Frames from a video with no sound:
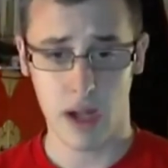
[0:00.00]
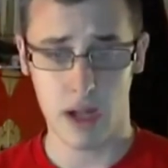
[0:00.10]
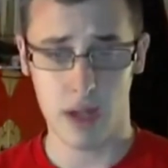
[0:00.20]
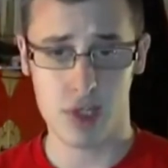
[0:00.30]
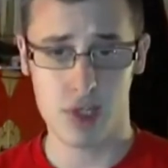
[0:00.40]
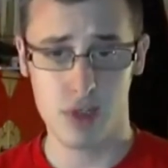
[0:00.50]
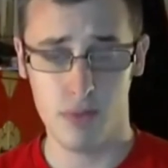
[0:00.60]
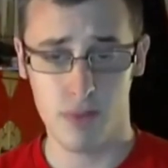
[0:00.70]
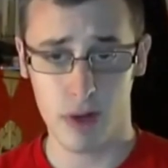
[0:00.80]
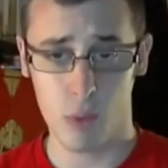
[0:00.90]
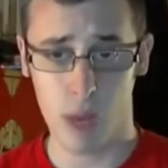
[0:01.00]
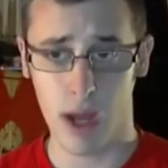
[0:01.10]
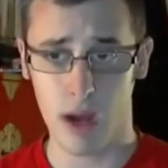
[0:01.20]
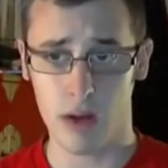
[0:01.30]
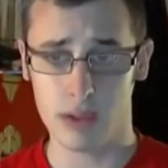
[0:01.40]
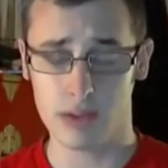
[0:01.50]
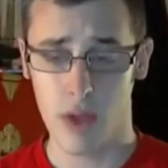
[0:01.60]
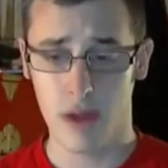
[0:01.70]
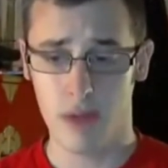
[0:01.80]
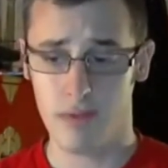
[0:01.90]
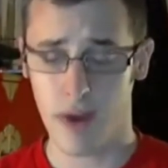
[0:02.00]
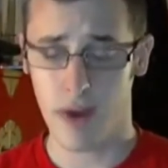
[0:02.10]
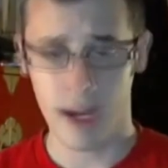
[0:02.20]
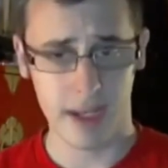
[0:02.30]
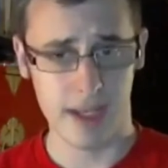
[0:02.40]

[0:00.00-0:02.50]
They shoot very well. Finding